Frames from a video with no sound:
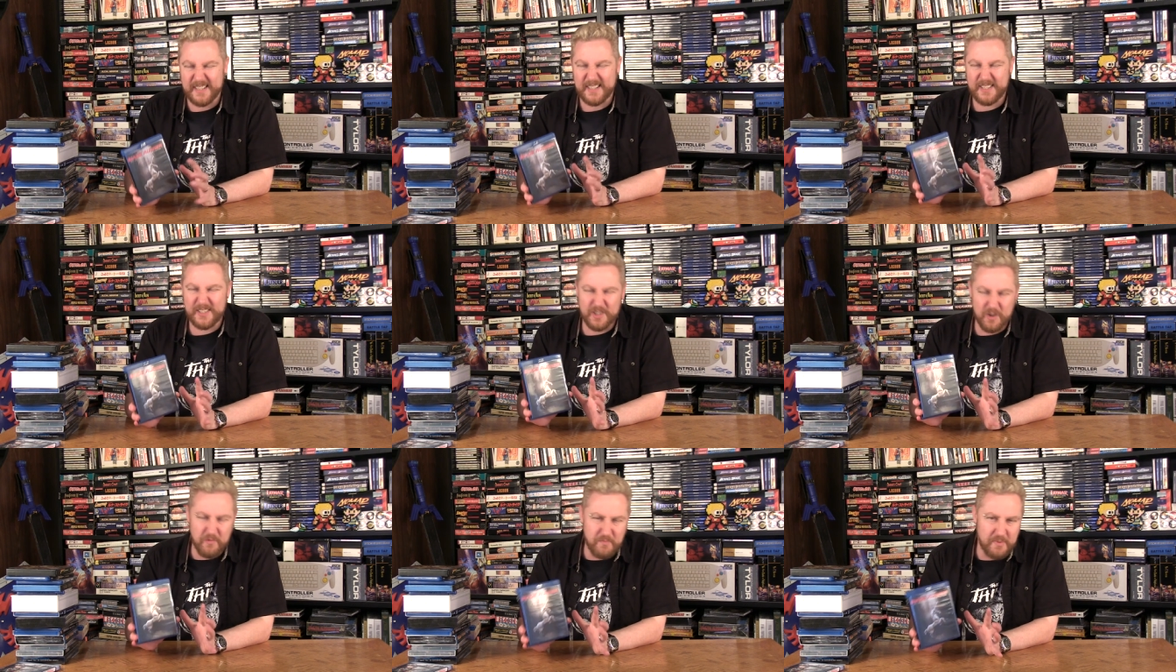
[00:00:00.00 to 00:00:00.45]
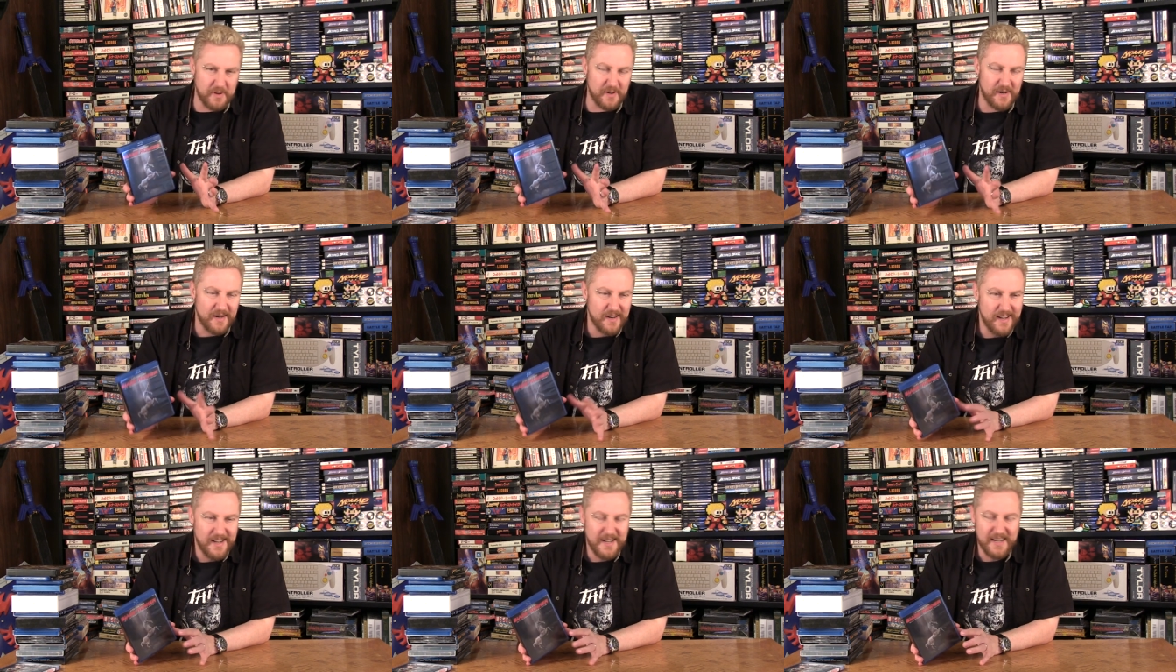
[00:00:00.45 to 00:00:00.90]
It's
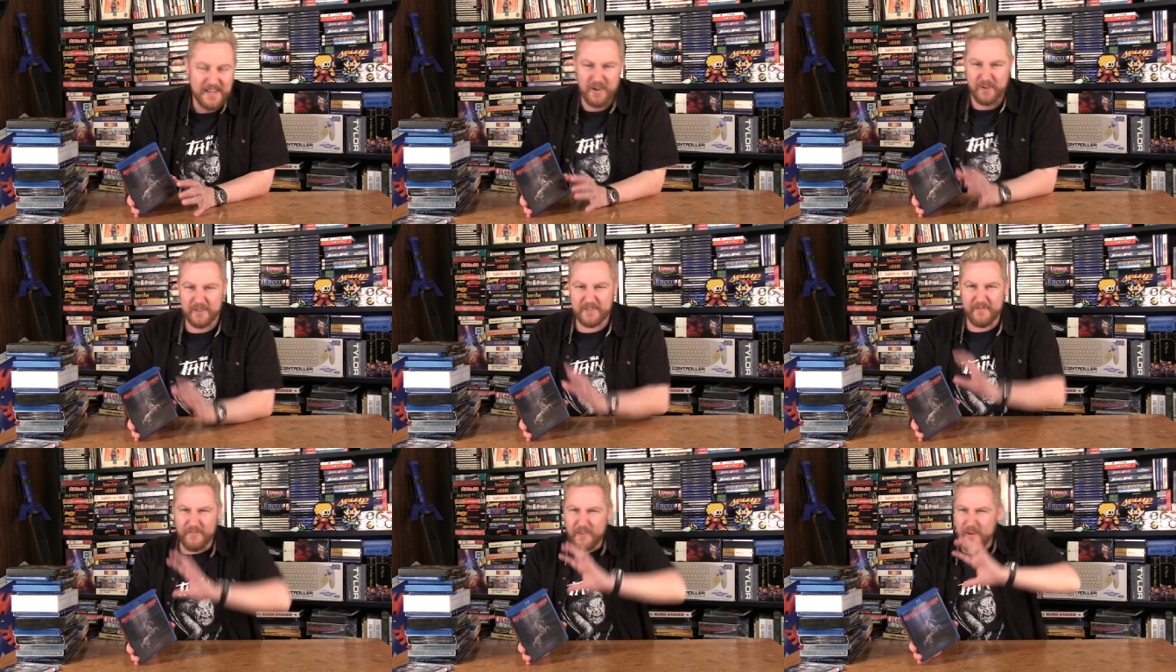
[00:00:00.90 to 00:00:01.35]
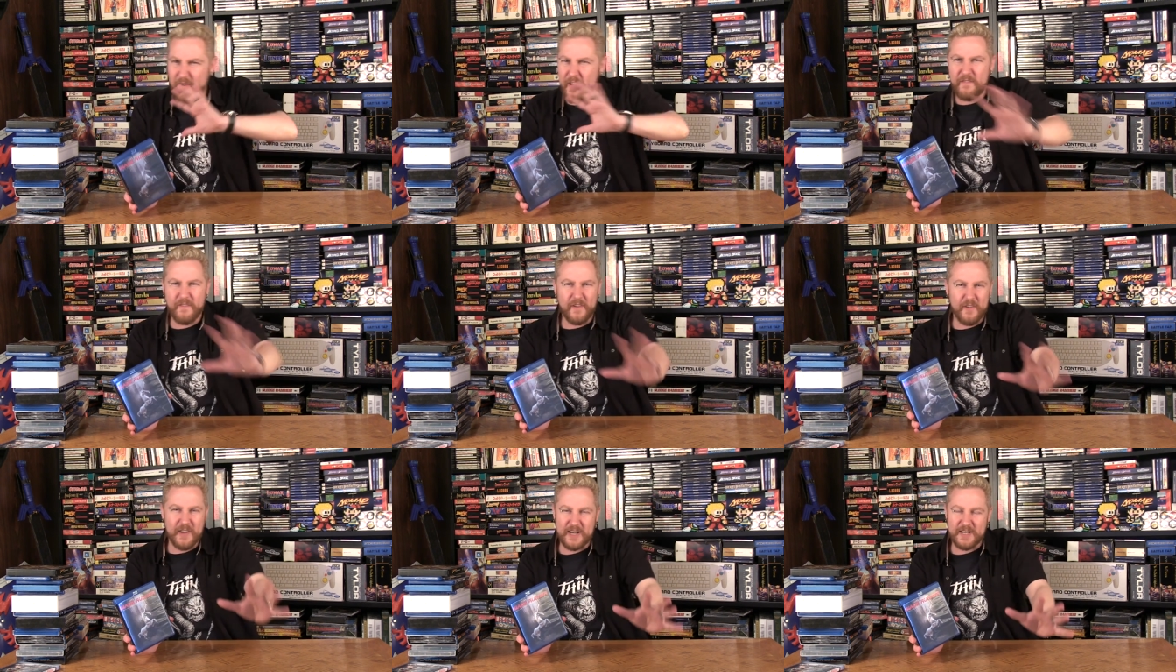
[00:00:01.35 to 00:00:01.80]
super, you know, it's
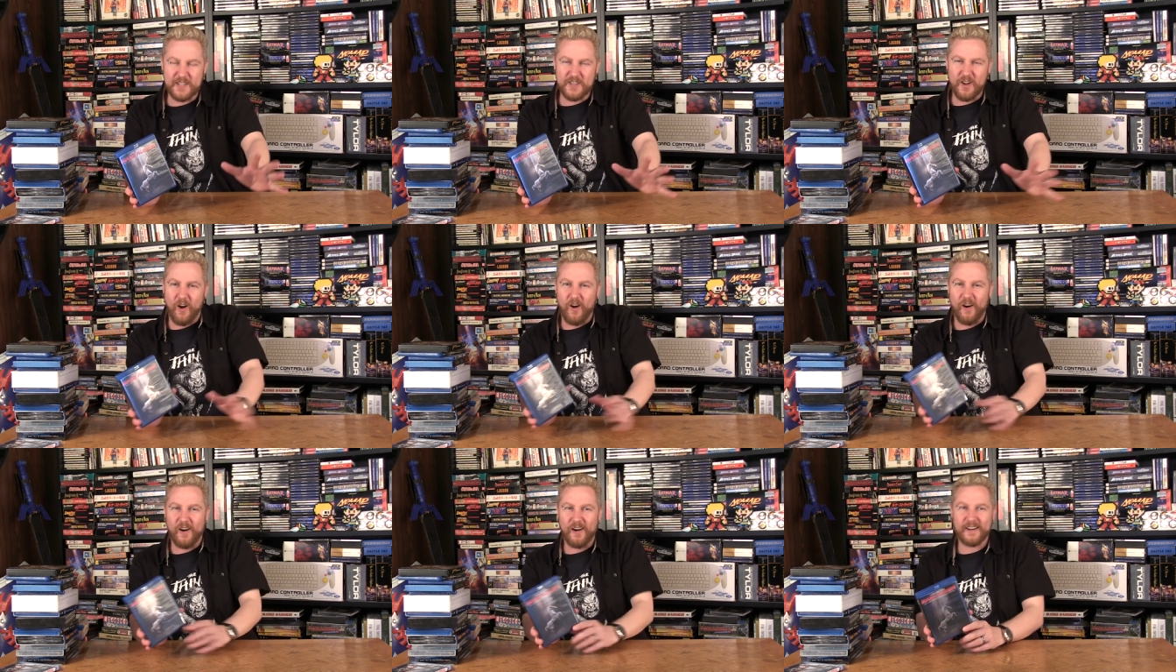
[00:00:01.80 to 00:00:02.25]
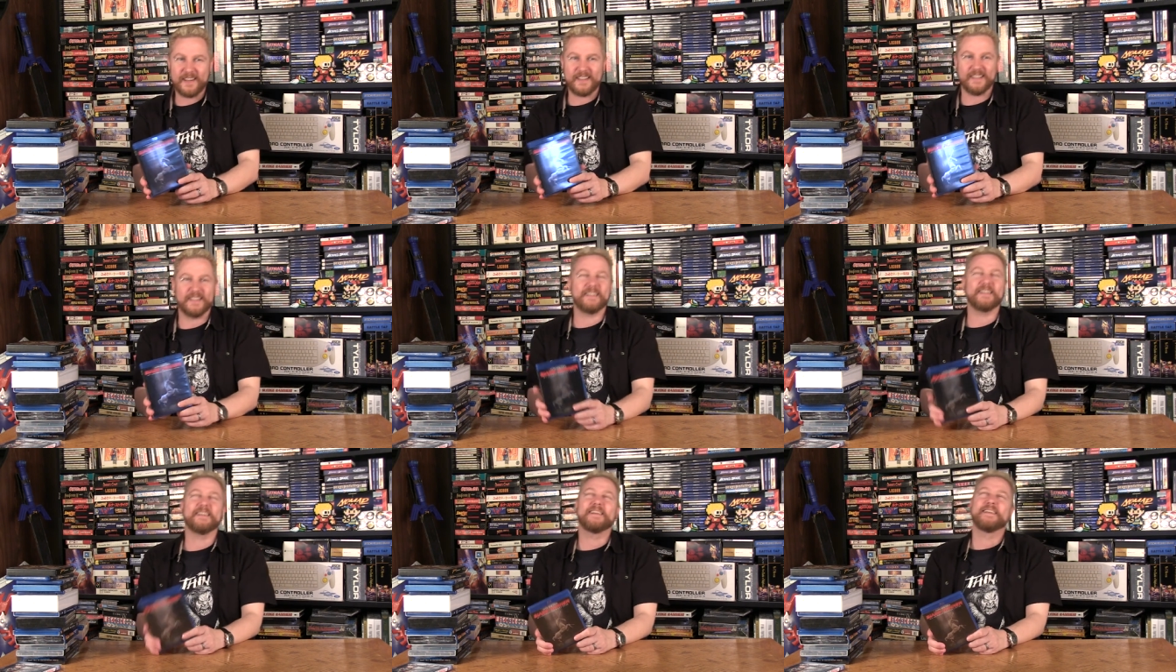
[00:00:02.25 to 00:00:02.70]
very very dark
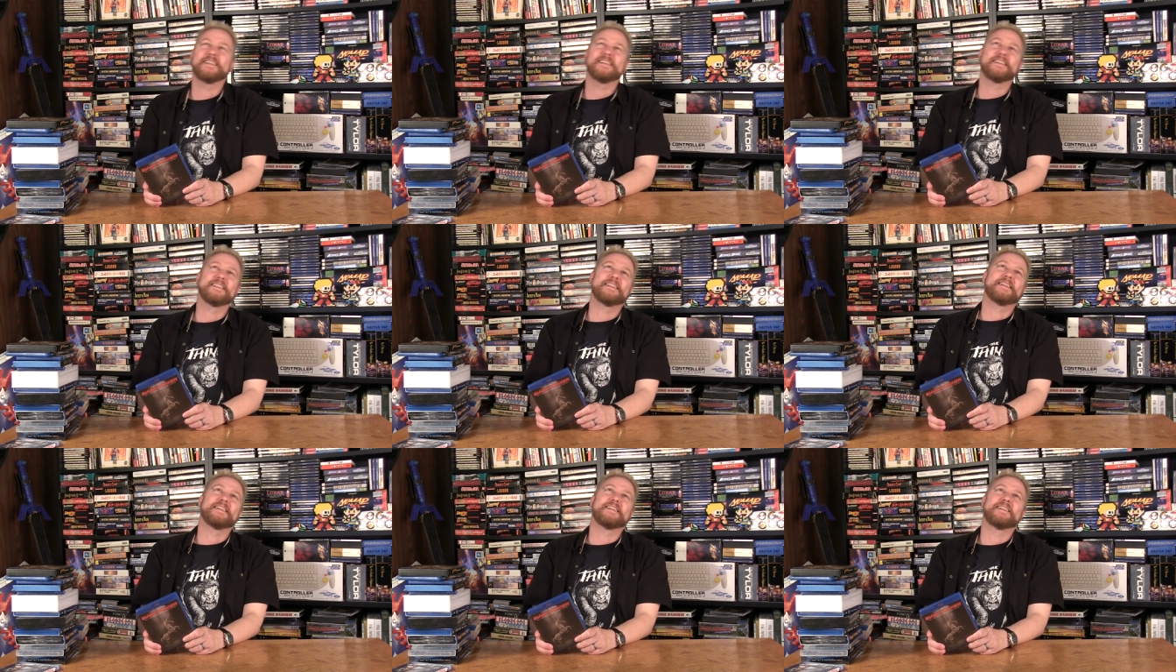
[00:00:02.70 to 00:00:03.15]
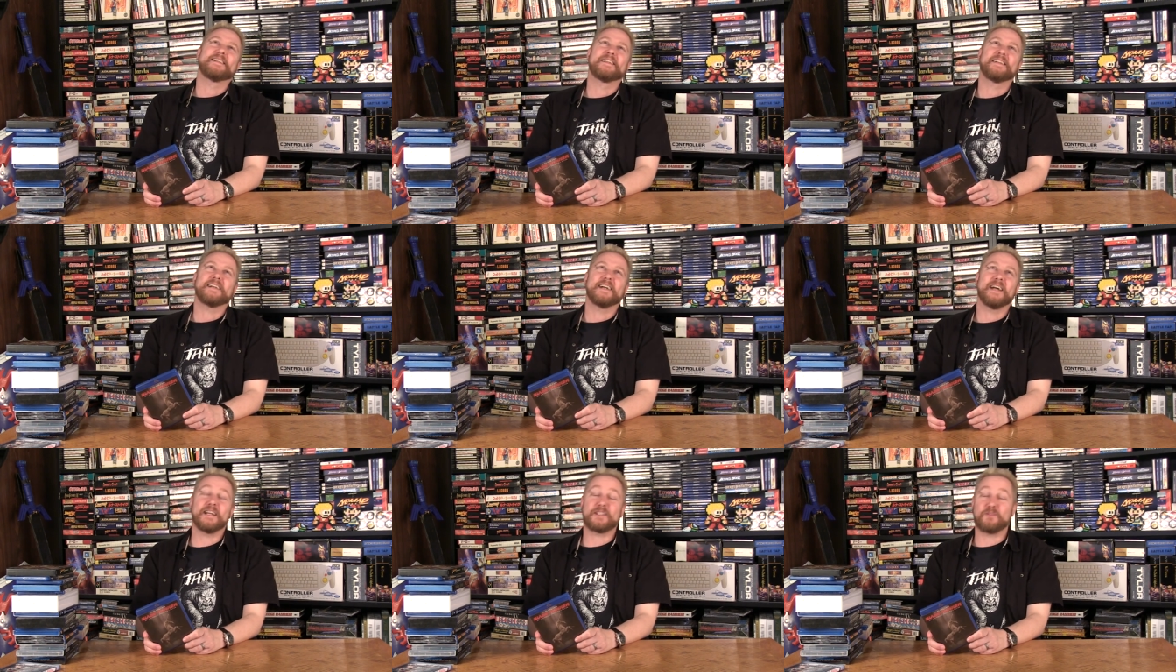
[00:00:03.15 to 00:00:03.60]
and
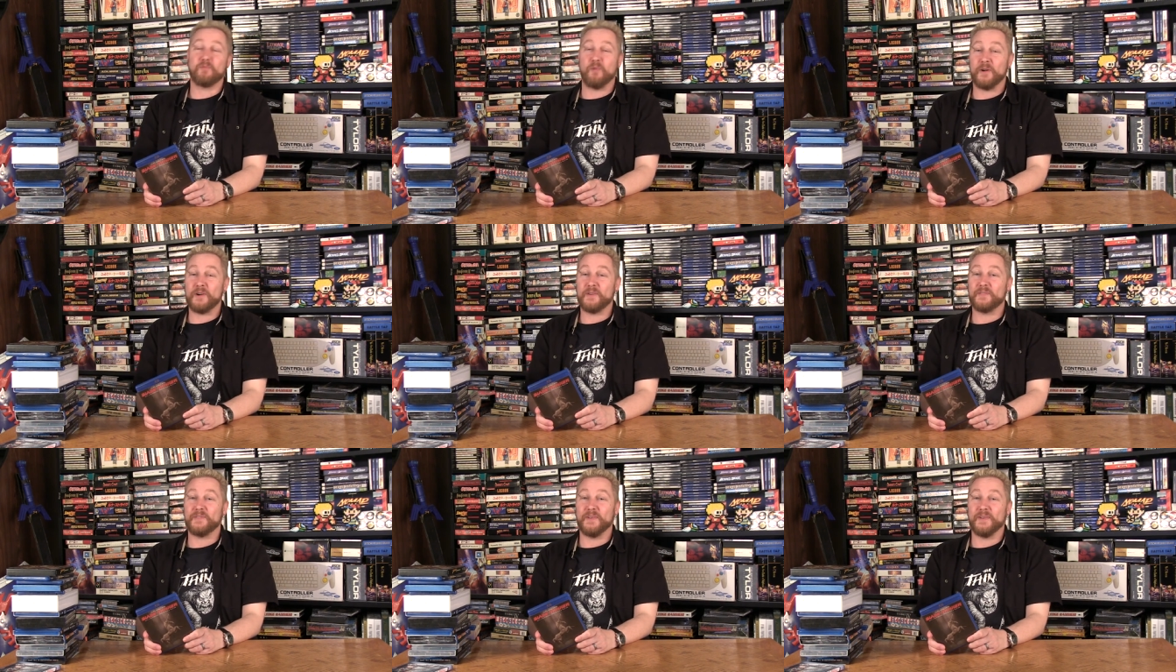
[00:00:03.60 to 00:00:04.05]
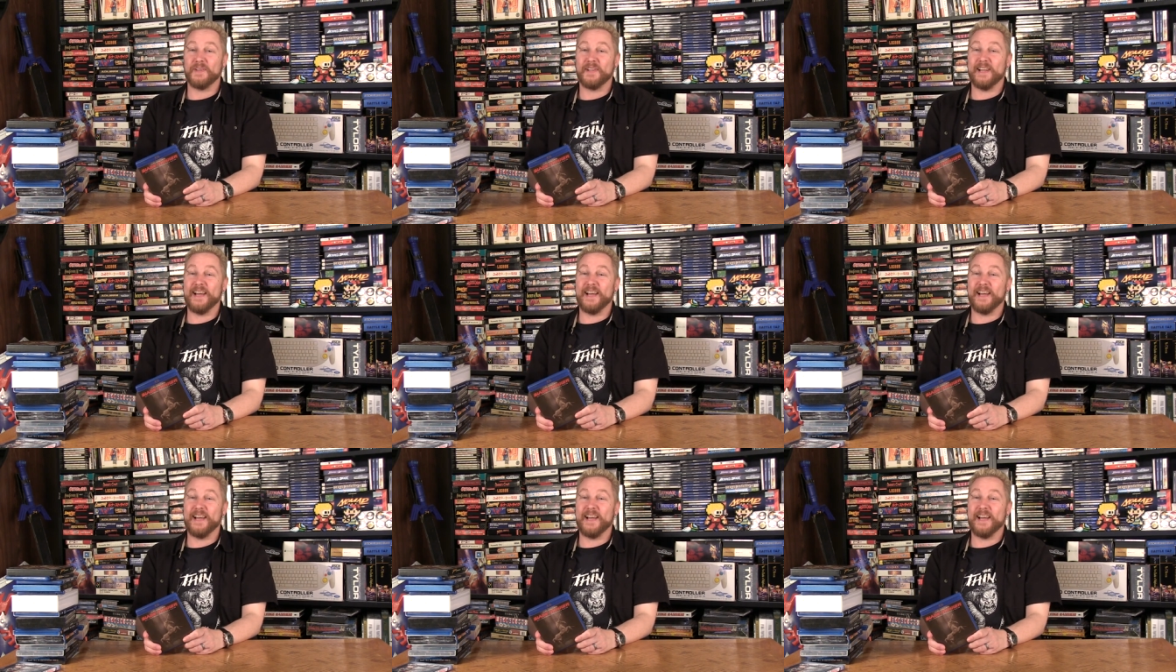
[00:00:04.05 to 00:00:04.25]
it's wonderful.